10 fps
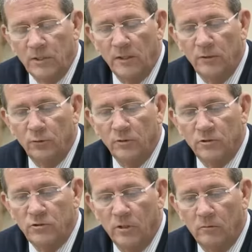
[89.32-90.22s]
Davis,
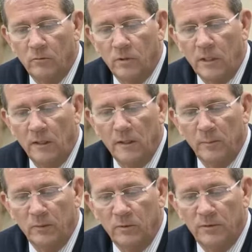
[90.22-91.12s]
has pretty
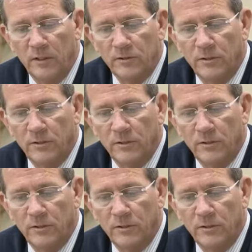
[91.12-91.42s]
much opened